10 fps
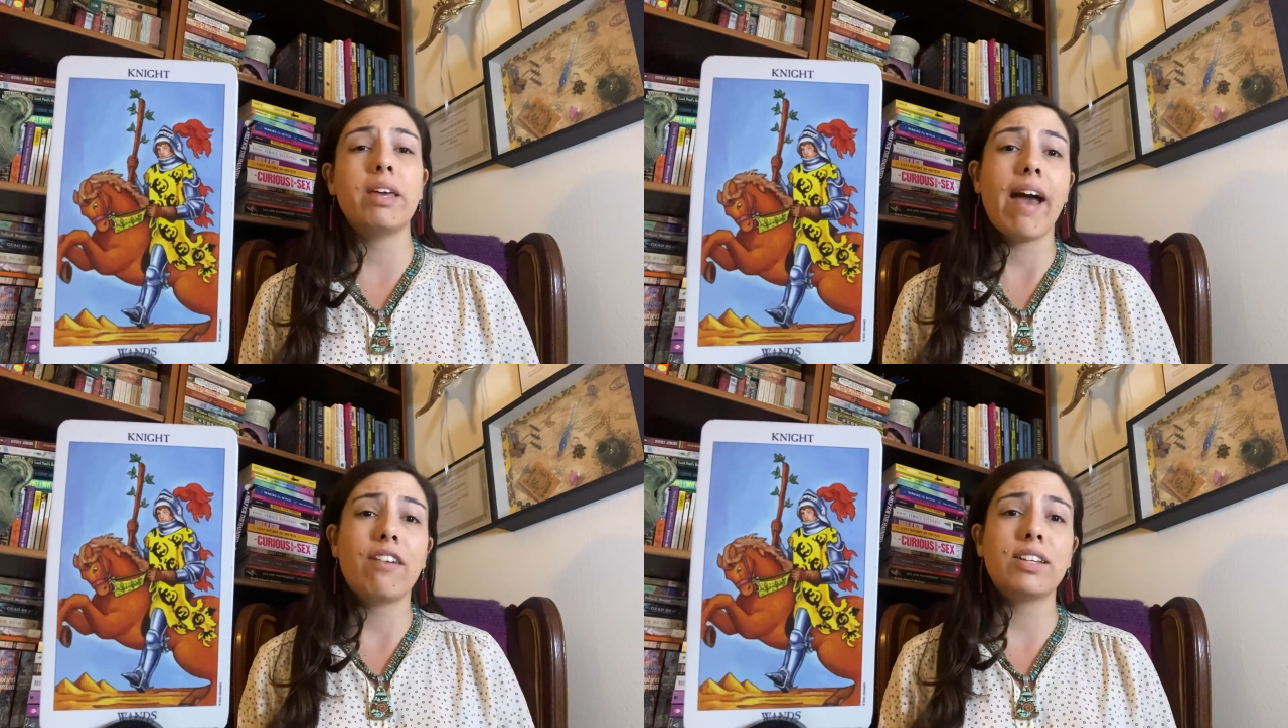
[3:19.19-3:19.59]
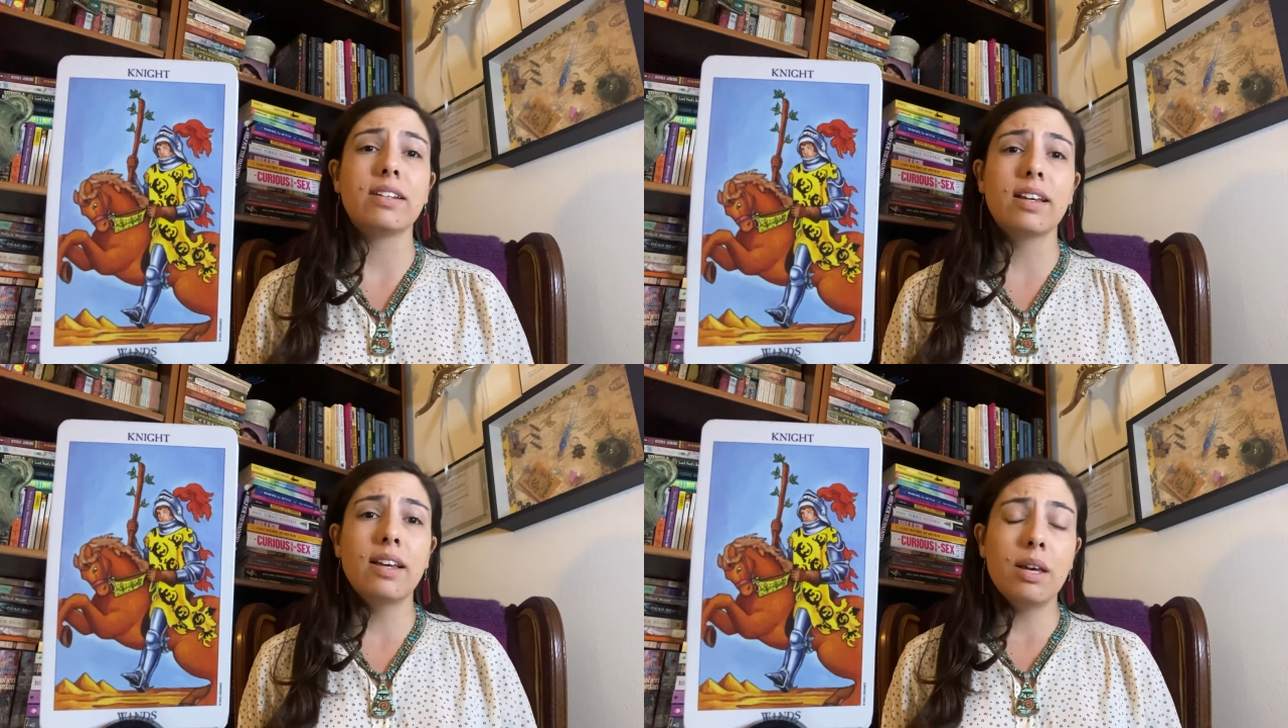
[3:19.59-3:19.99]
haven't
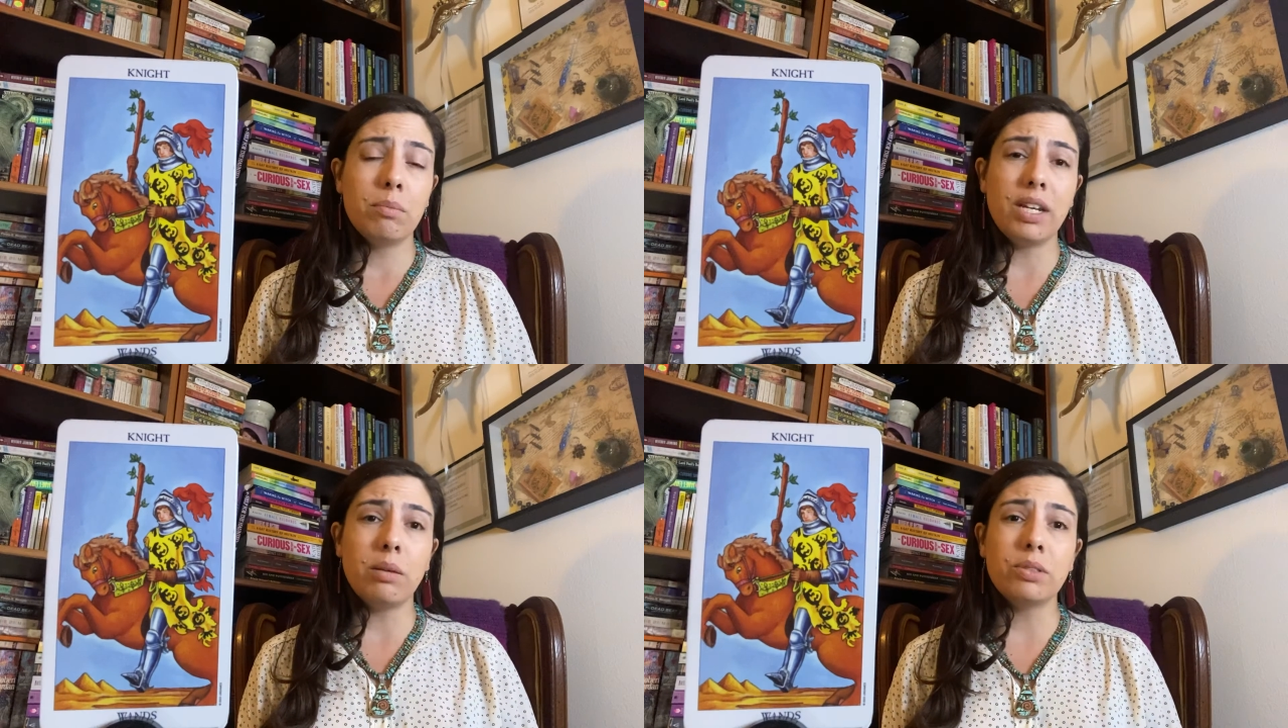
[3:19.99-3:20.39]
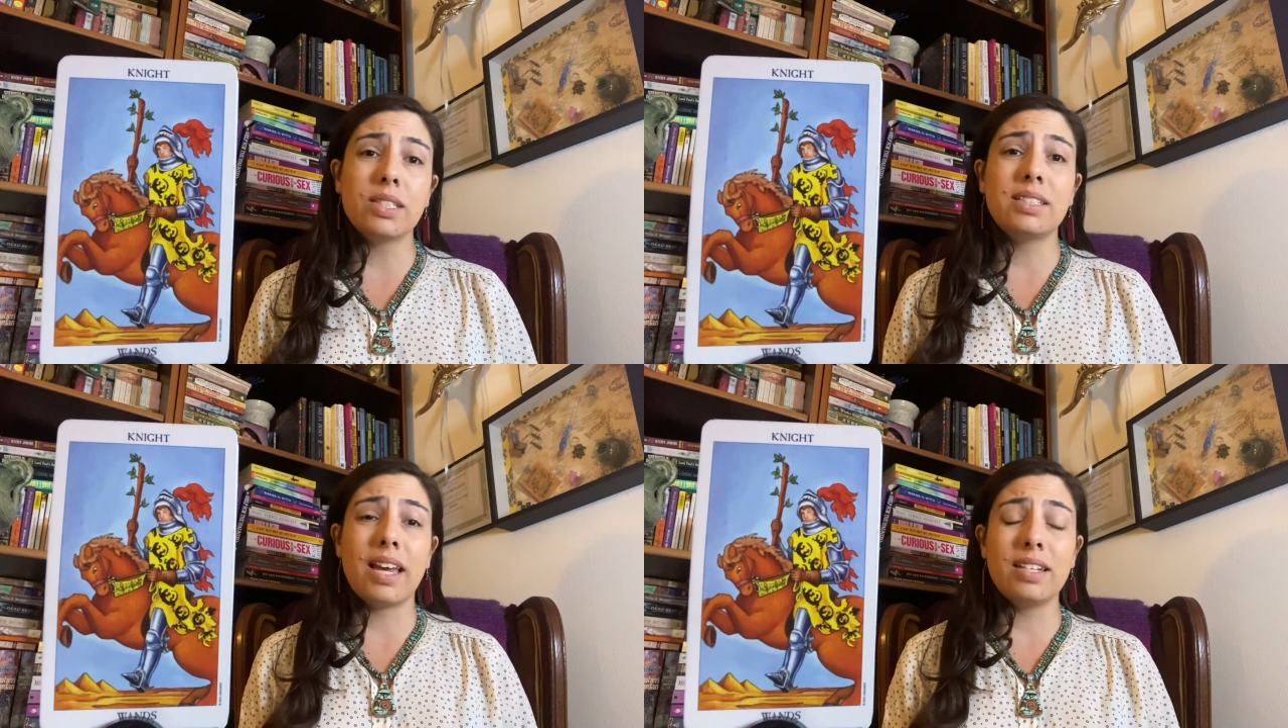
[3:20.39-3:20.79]
been able to
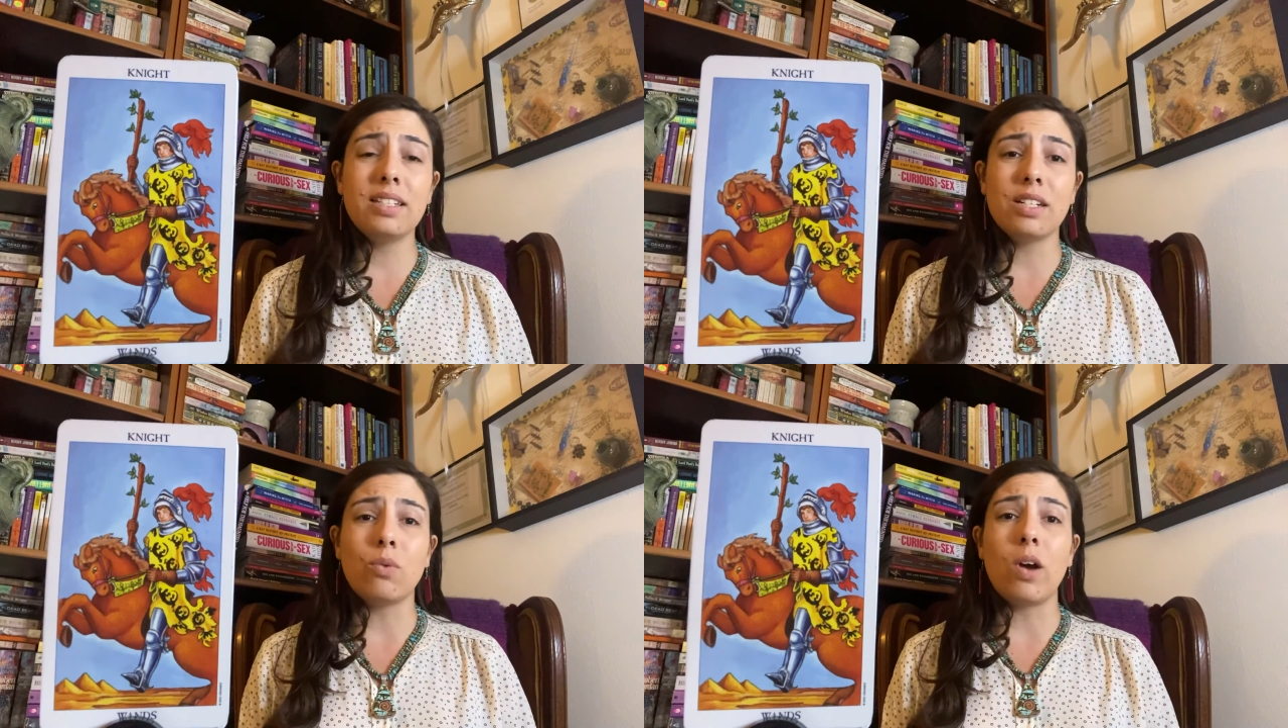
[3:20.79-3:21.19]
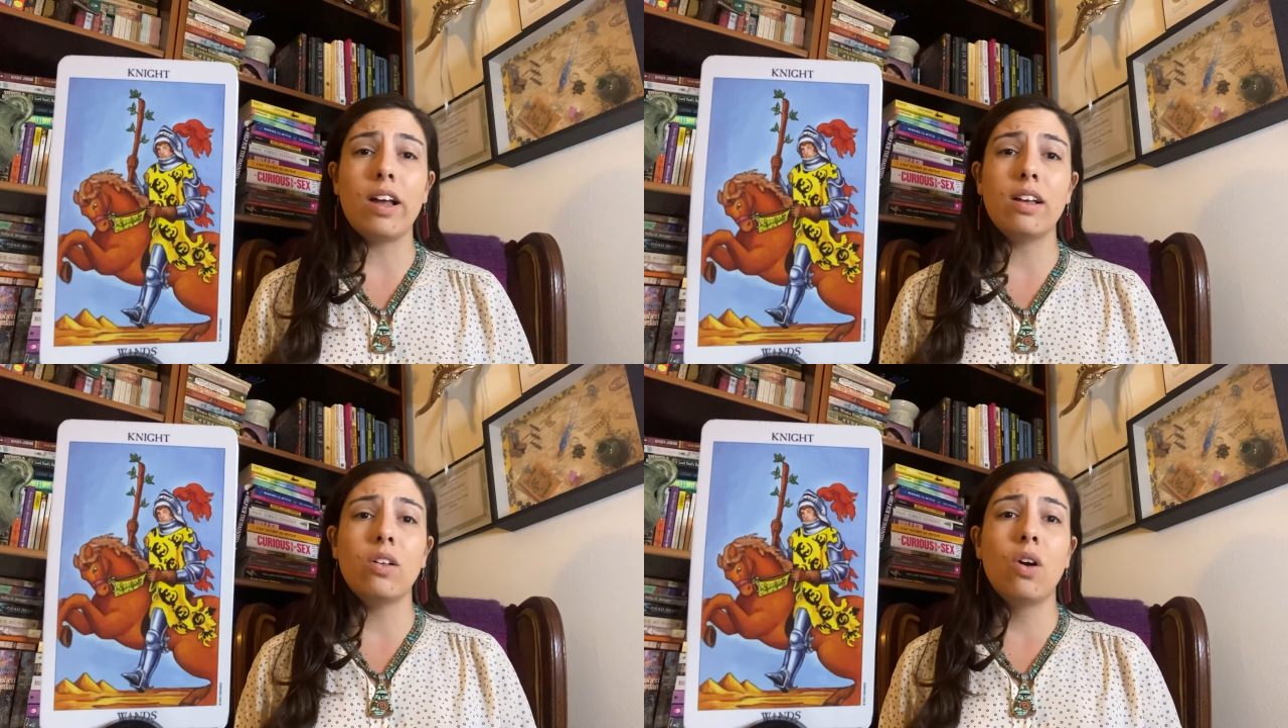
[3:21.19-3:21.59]
tend in a
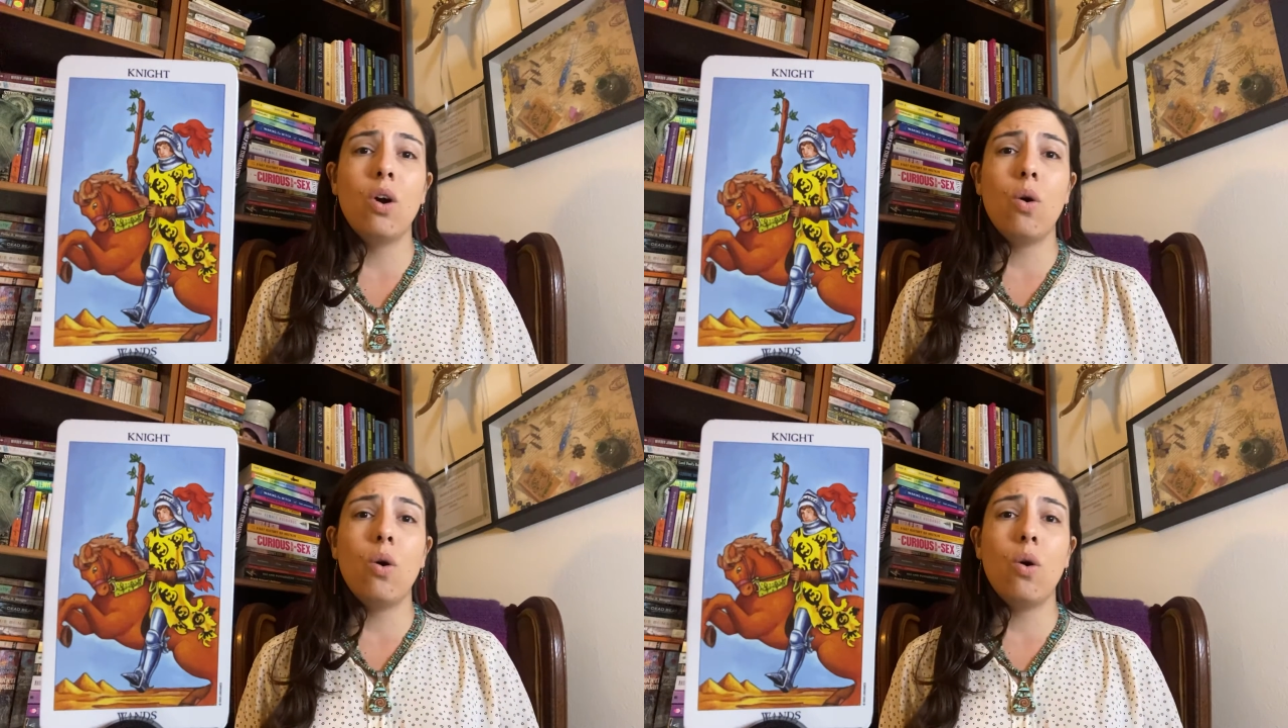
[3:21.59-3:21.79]
while,